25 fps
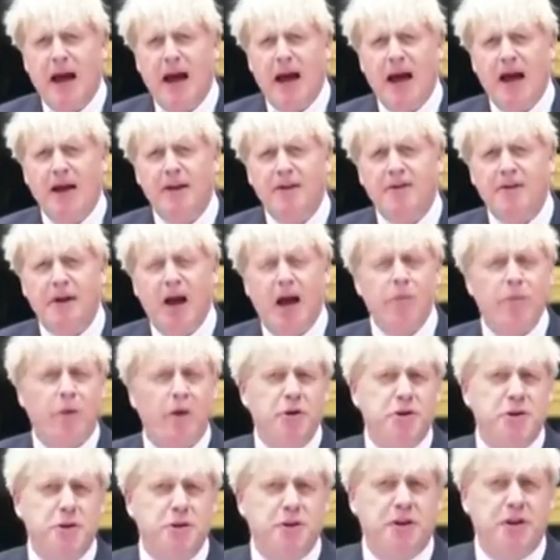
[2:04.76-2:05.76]
And I
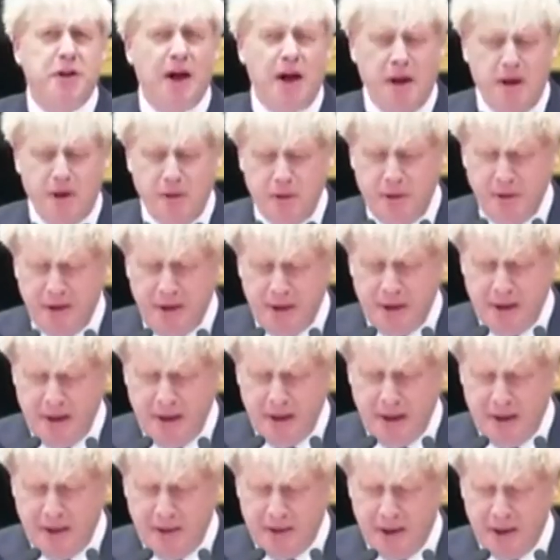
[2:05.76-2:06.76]
want you to know
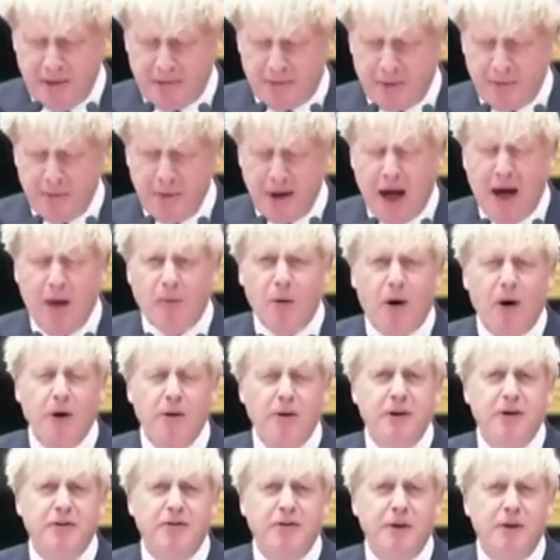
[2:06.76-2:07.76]
that from now
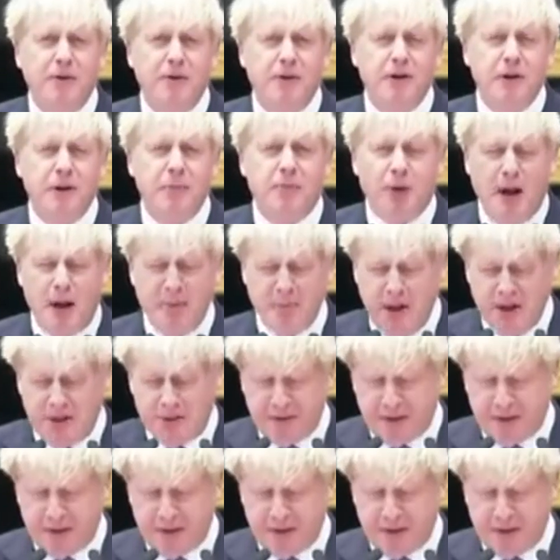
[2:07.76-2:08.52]
on, until the new Prime